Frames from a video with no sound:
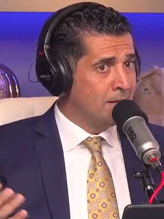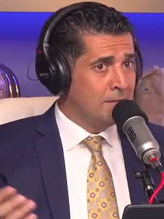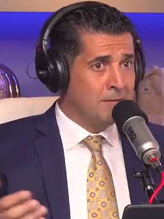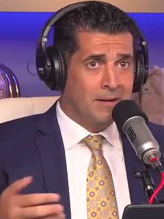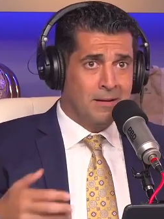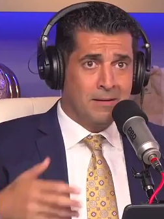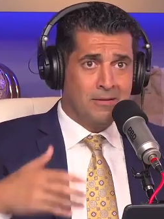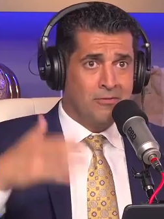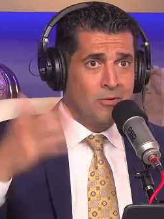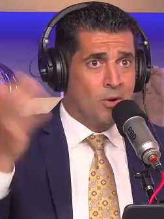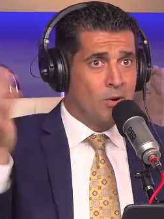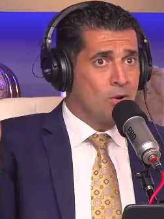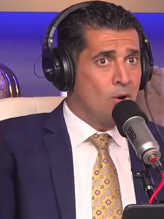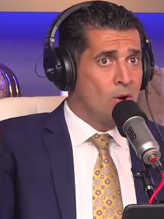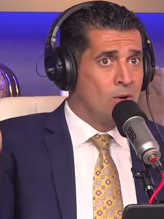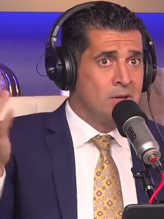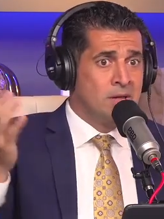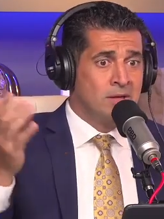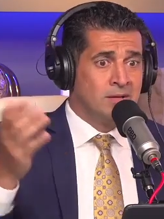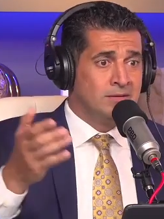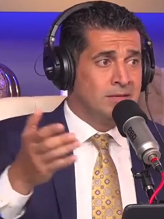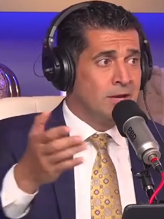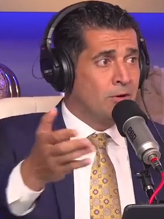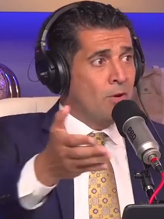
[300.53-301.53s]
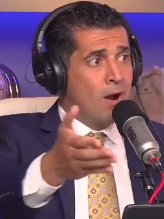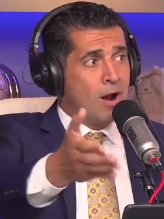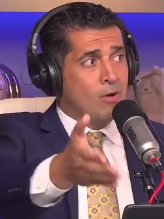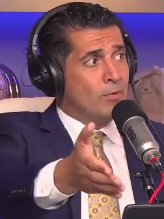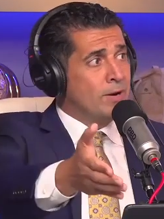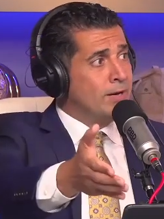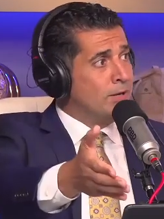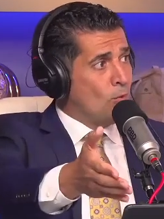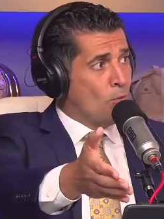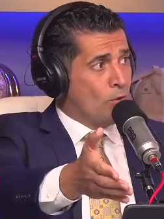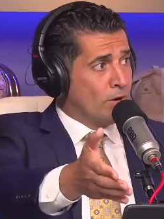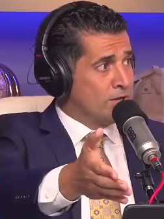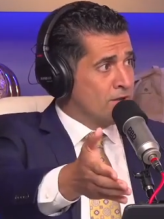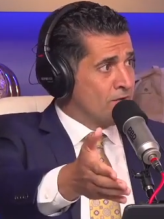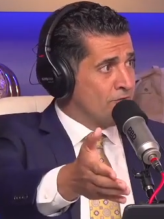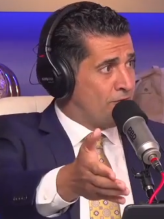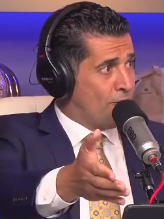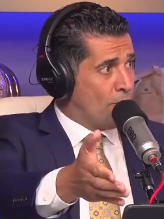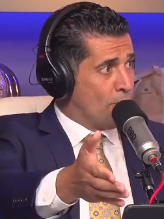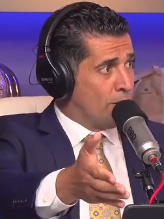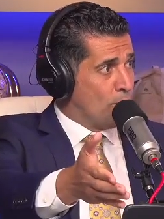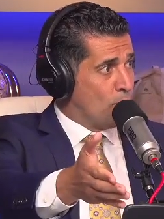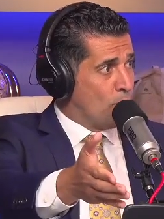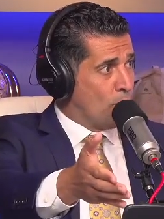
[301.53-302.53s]
I mean, like, we'll go. They're already working
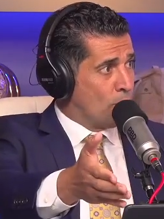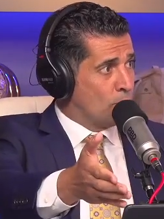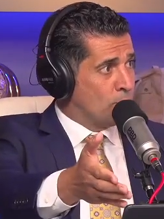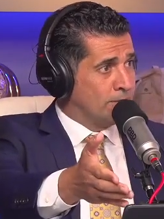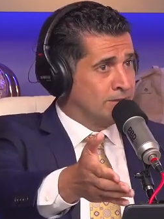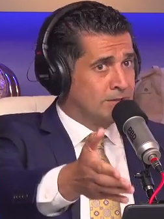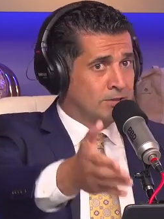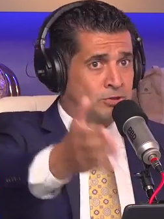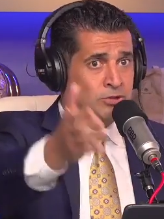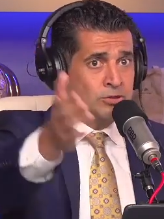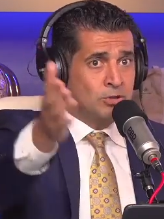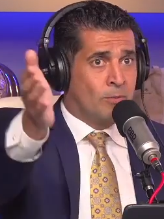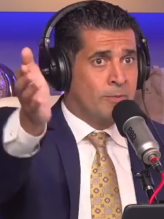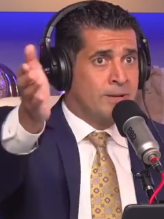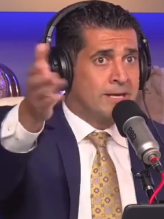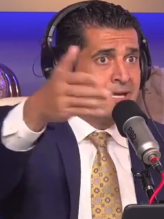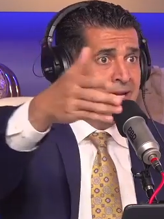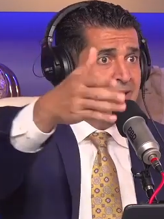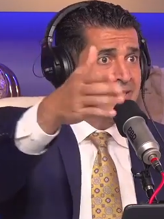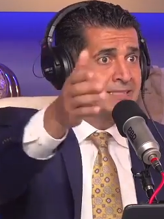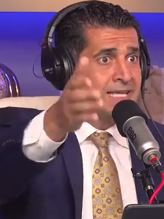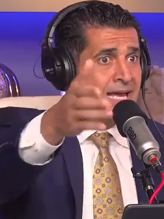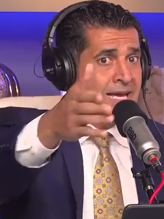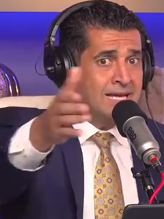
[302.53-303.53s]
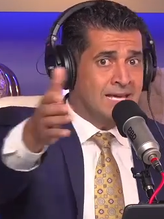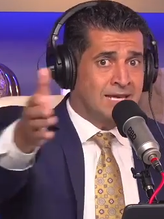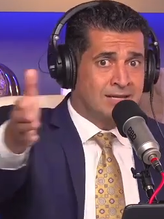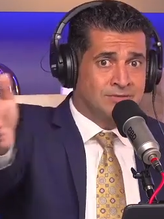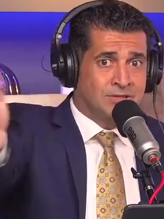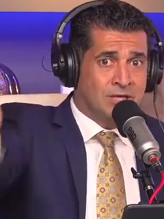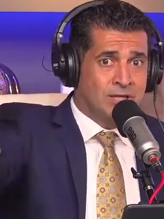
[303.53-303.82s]
4-day work week. There's so many executives.